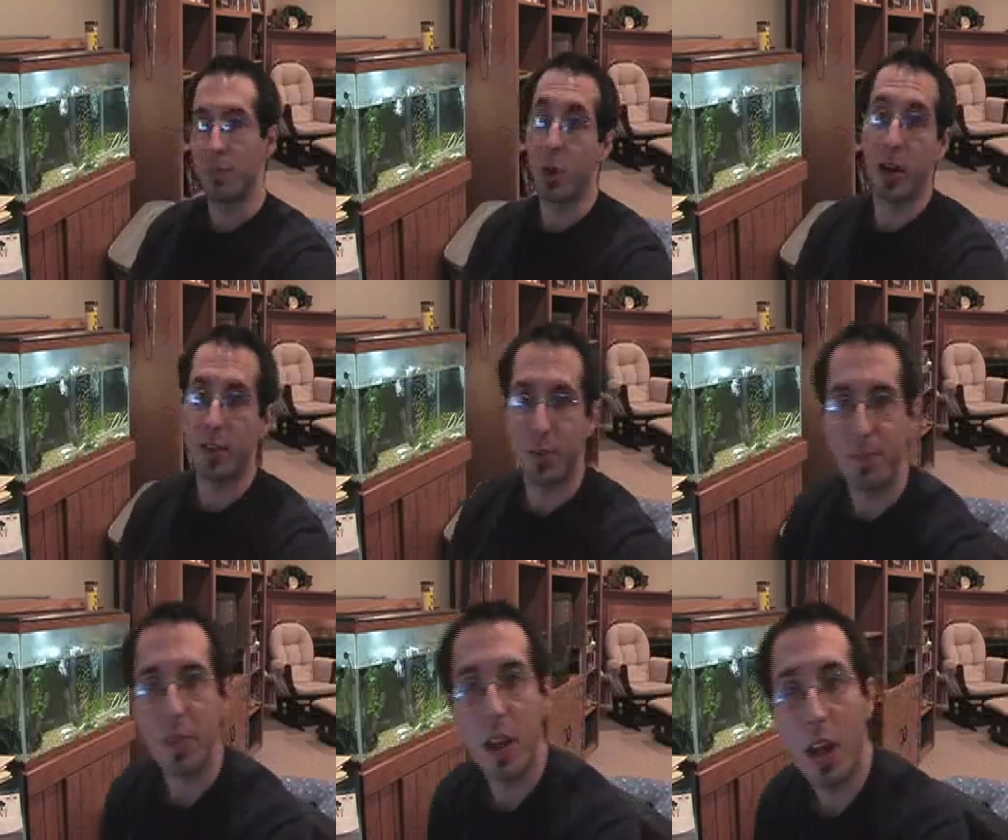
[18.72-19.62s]
whatever.
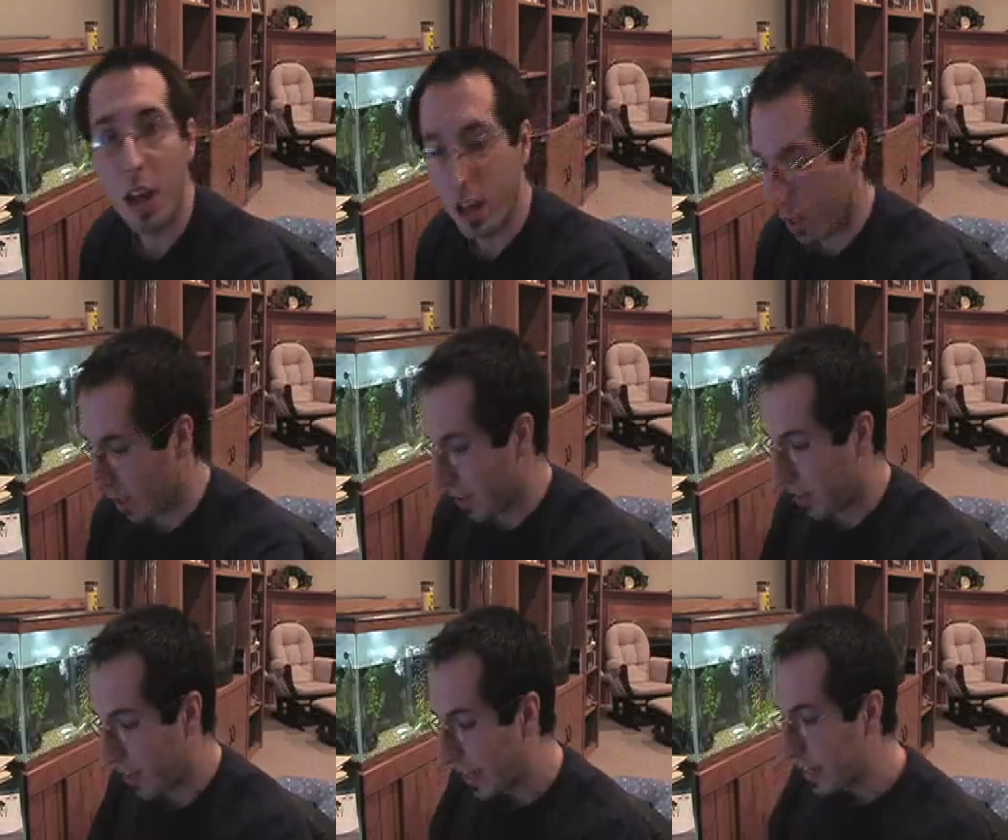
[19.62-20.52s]
The
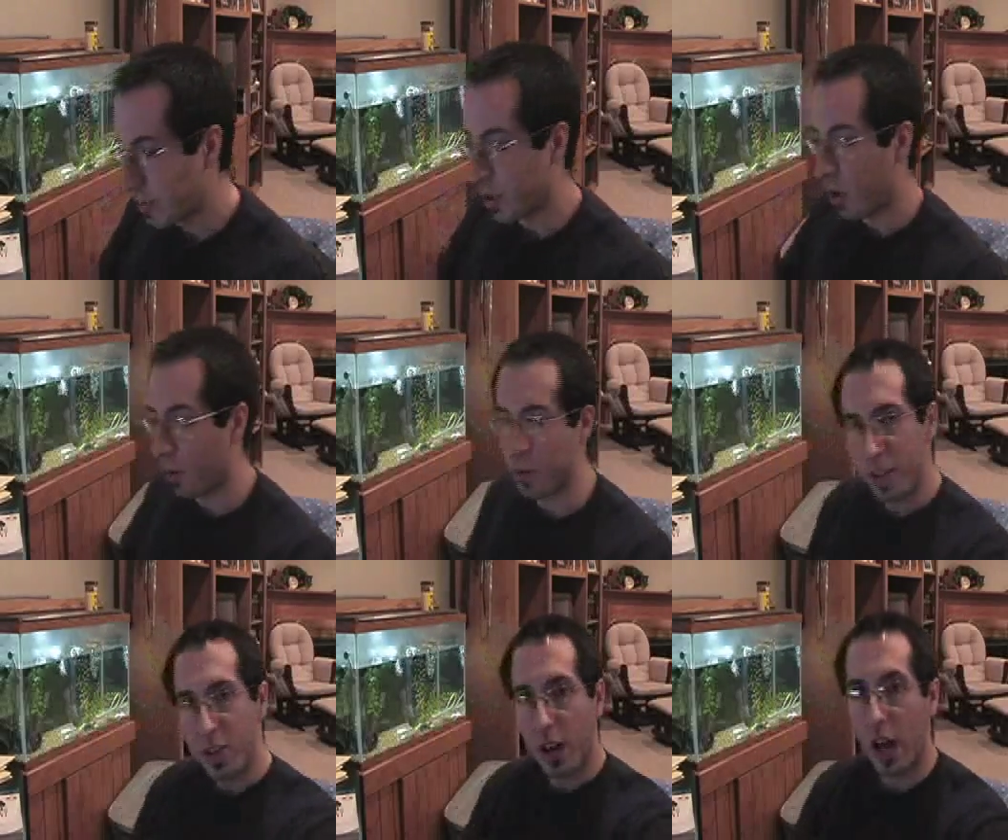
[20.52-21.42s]
thing is though, within
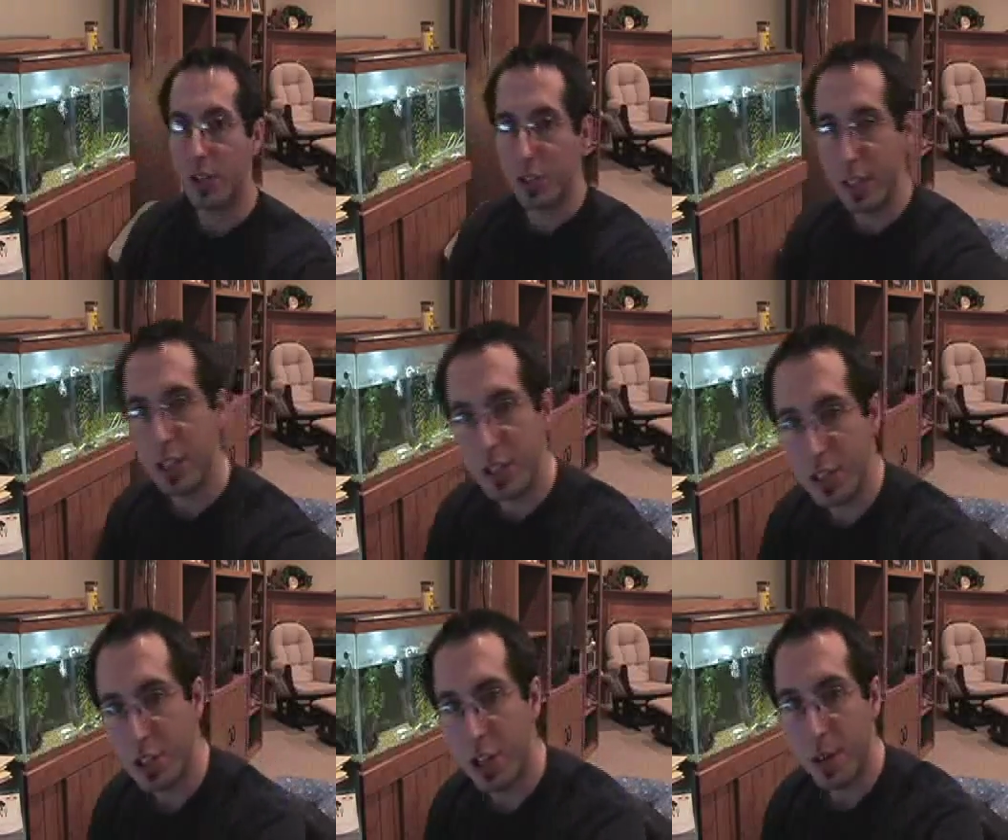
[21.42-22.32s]
your contradictions
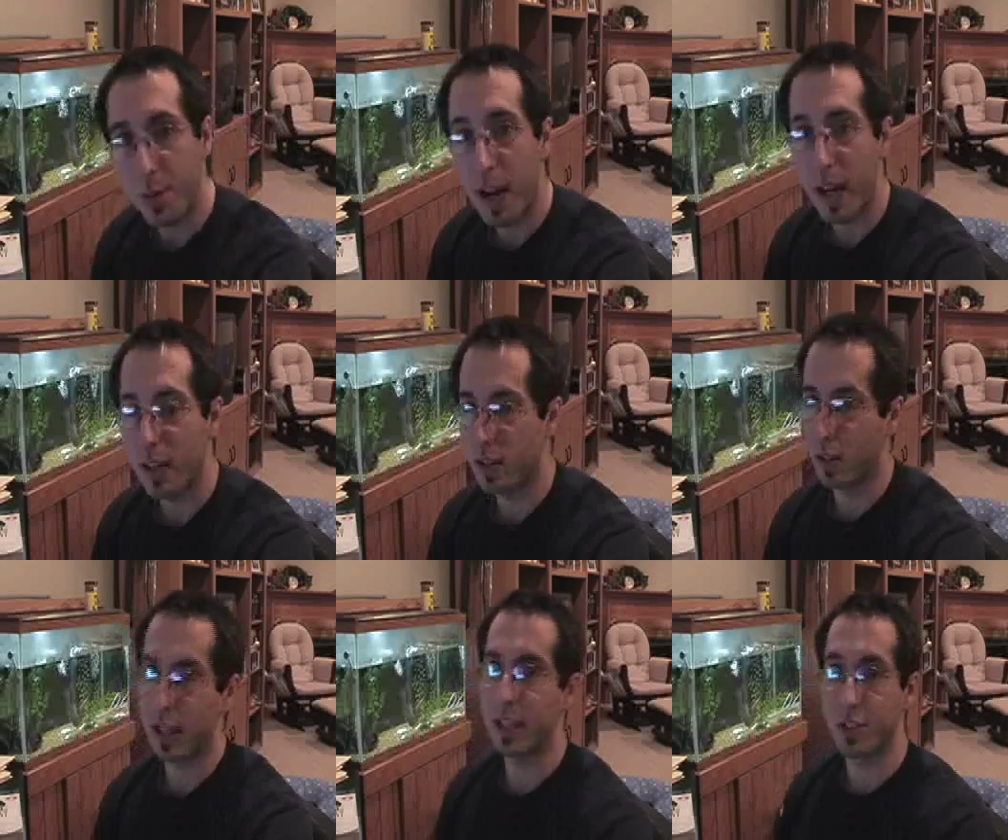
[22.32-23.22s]
in Jeremiah,
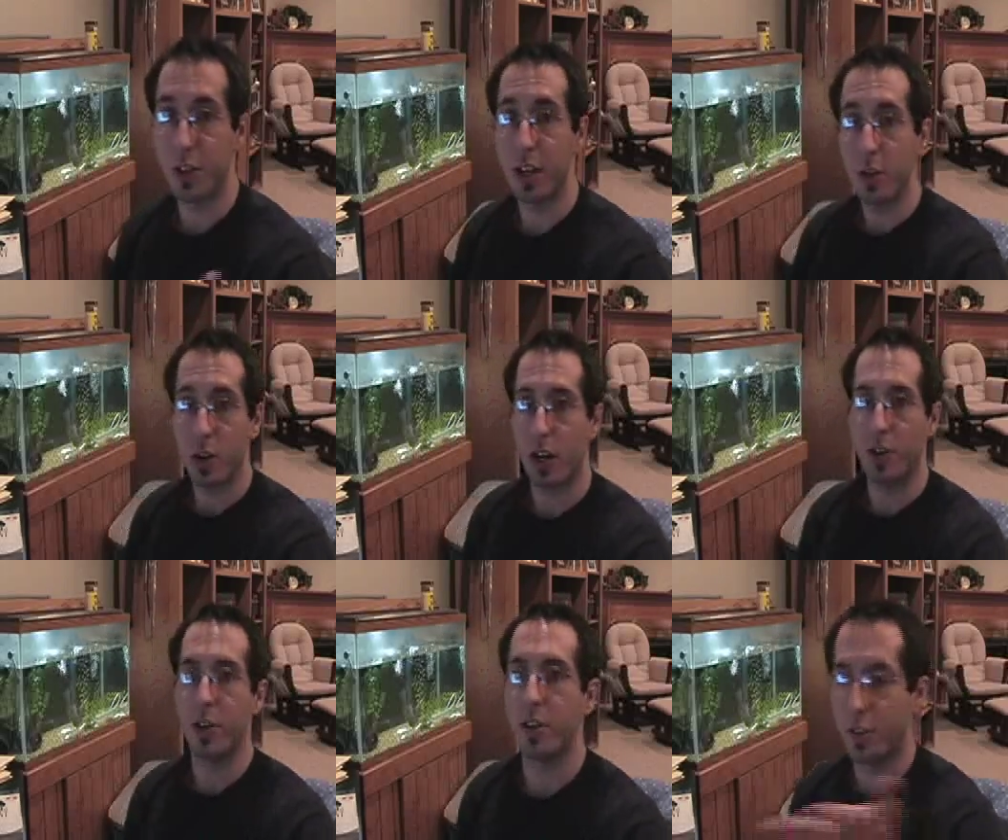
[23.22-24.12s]
or I guess they're not your
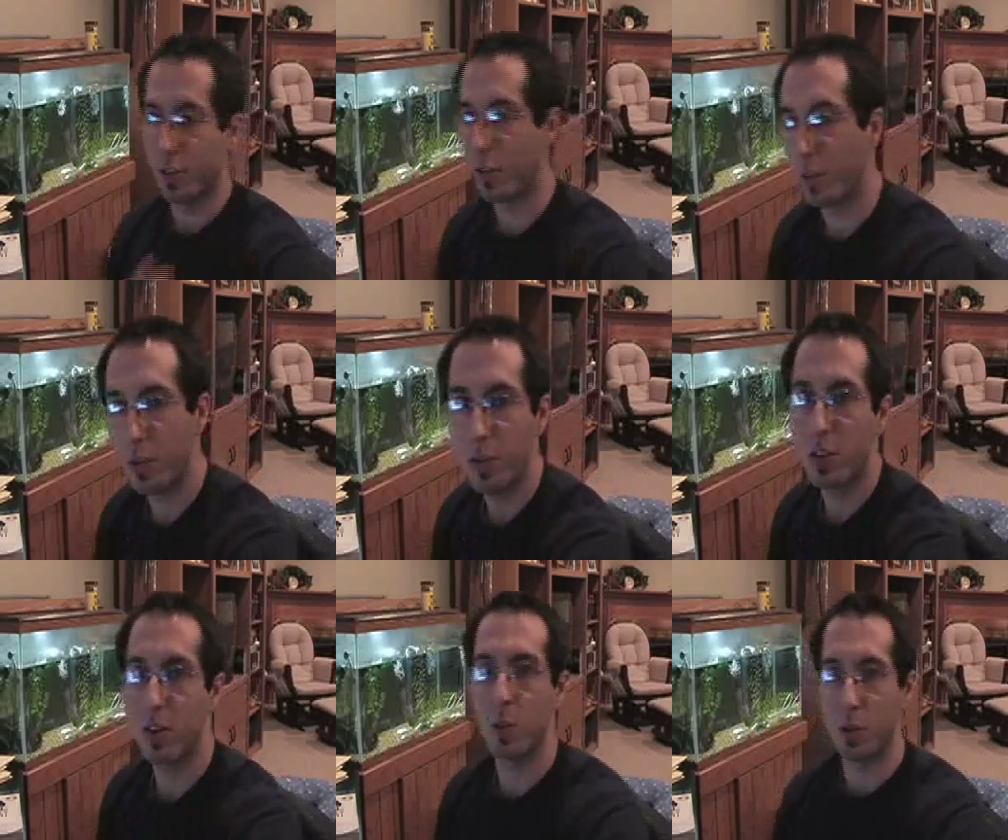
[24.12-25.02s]
contradictions,
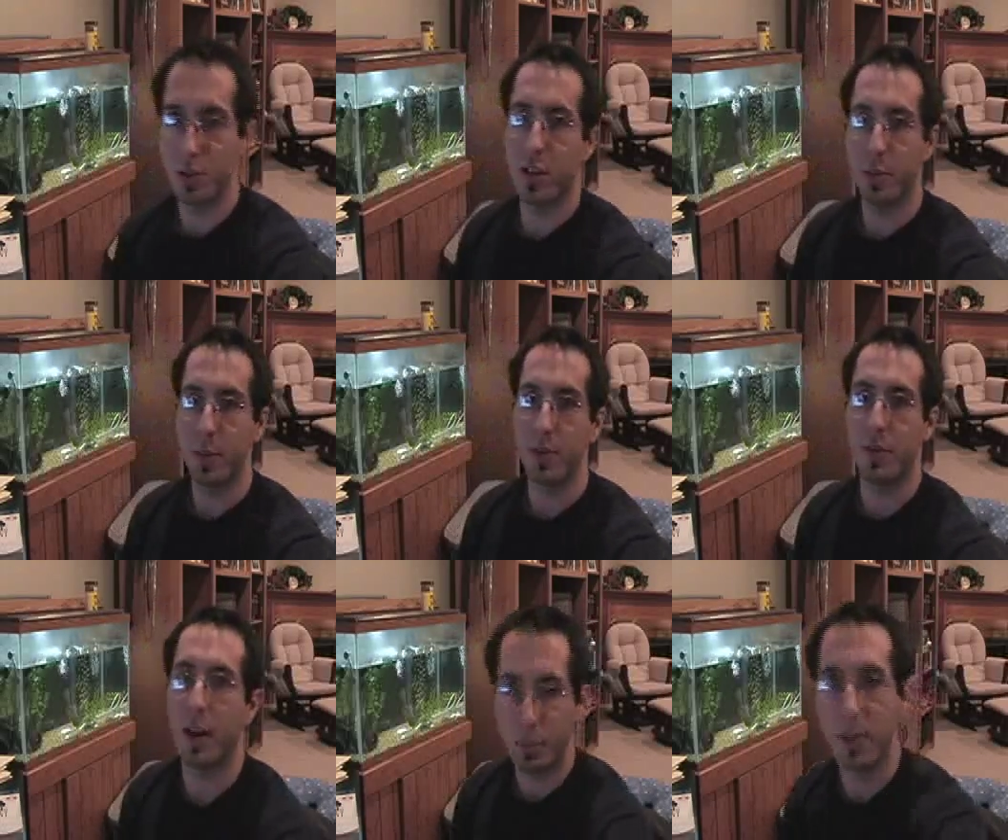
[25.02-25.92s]
they're the ones that other people have
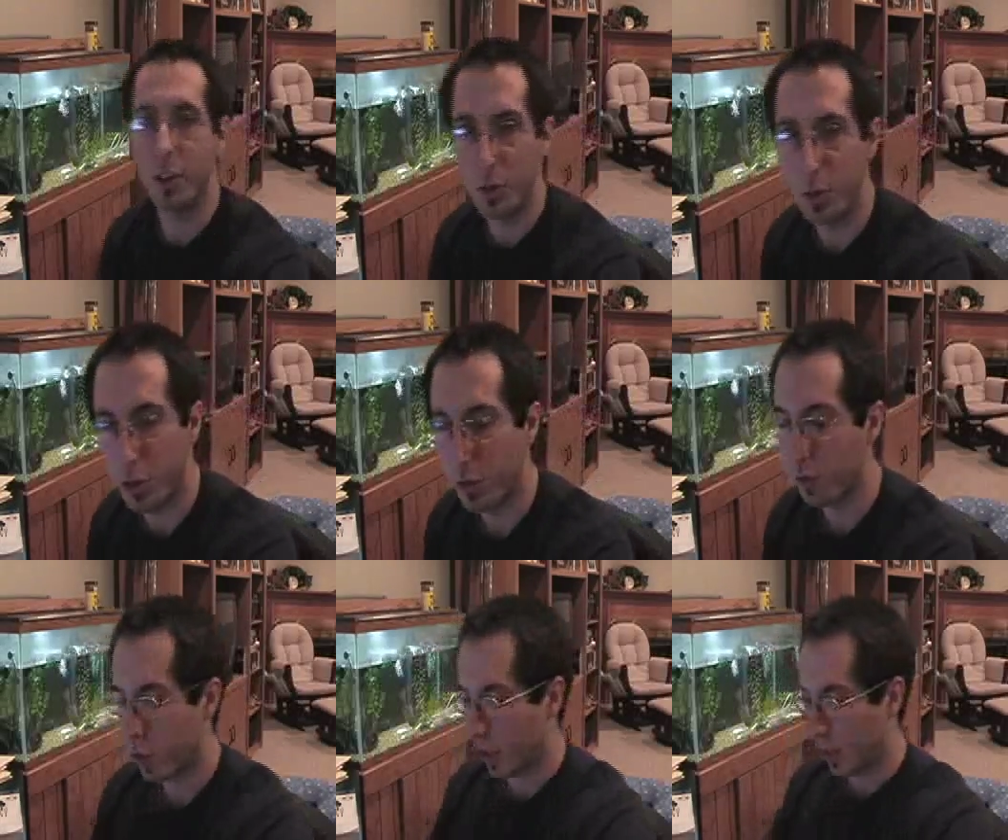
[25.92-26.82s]
found that you used,